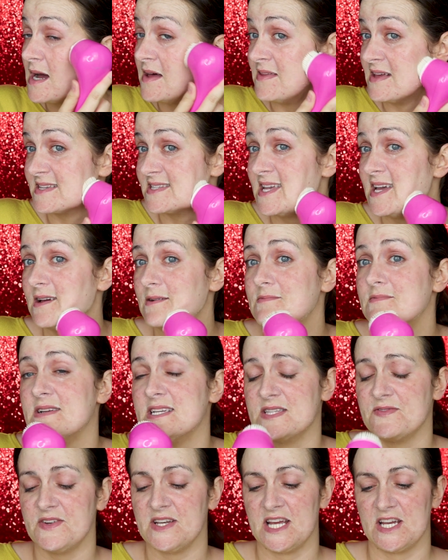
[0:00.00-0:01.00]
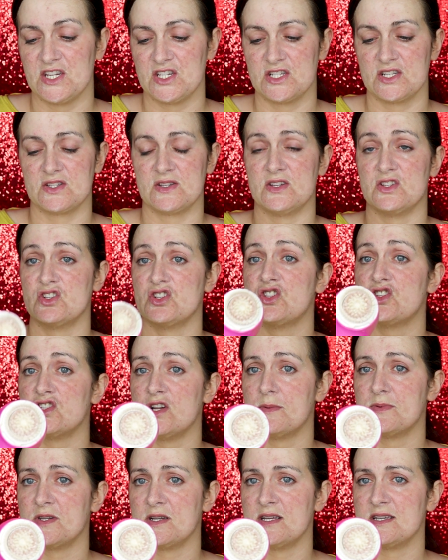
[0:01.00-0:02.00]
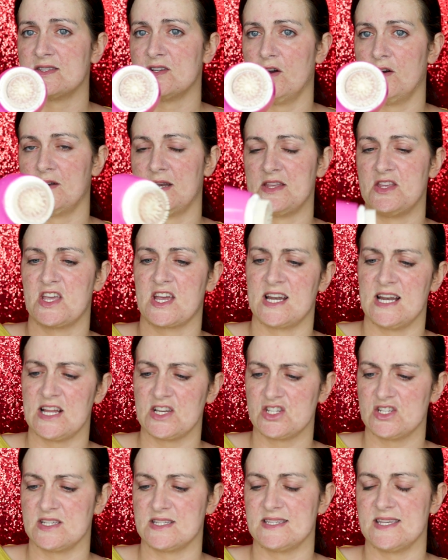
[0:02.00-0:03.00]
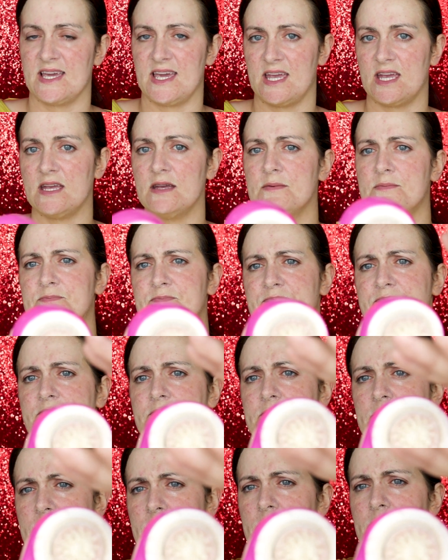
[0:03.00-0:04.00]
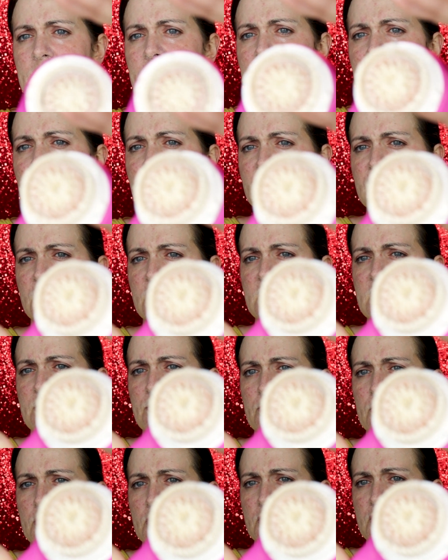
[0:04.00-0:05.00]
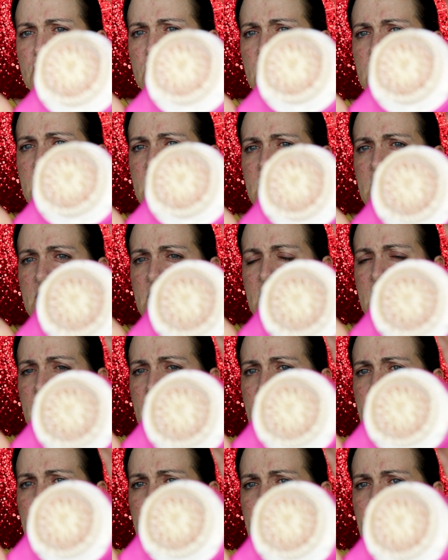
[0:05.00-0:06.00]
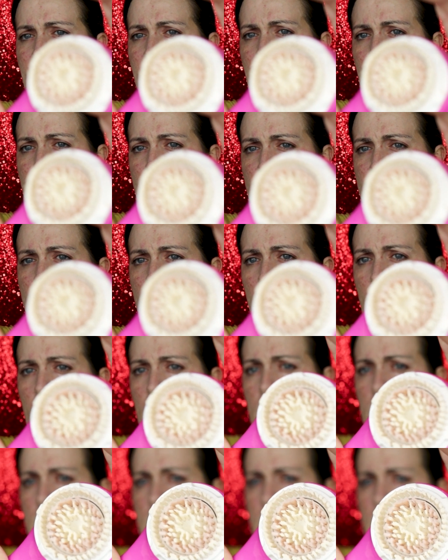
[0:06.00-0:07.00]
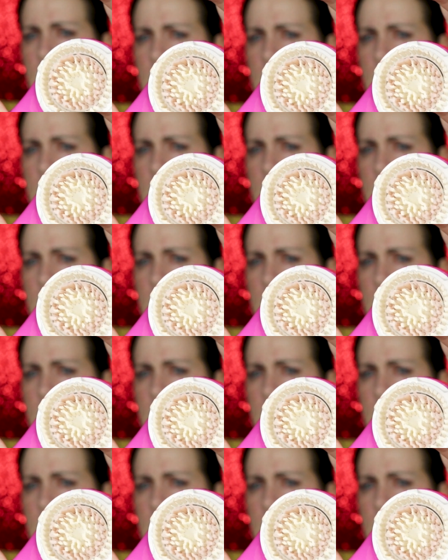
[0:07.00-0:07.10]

And that's it, it's finished. So it just stops on its own, and you can actually see I'll show you the brush, how much more